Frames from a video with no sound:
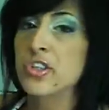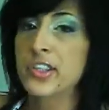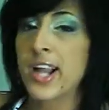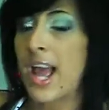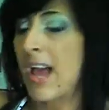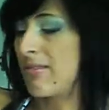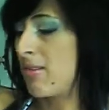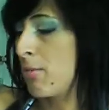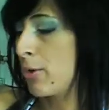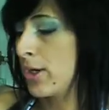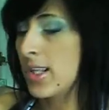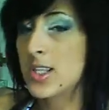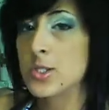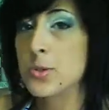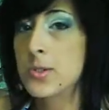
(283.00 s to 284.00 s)
you're not having more
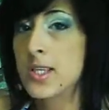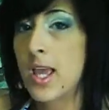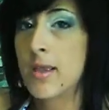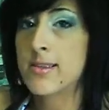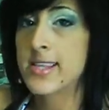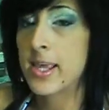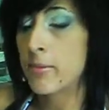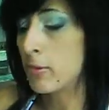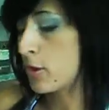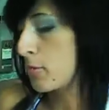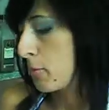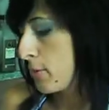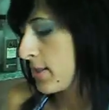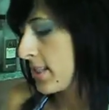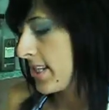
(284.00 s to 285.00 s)
than 2
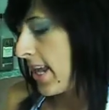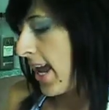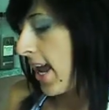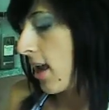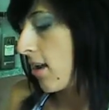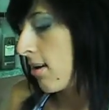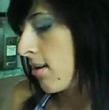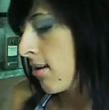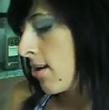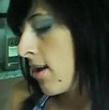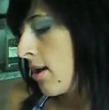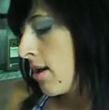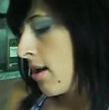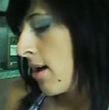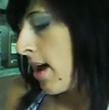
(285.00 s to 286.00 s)
tablespoons a day.
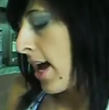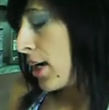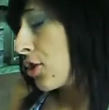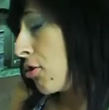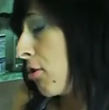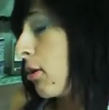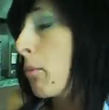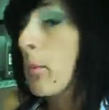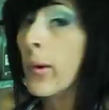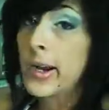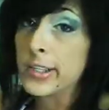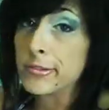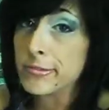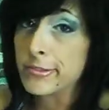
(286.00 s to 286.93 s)
Actually 1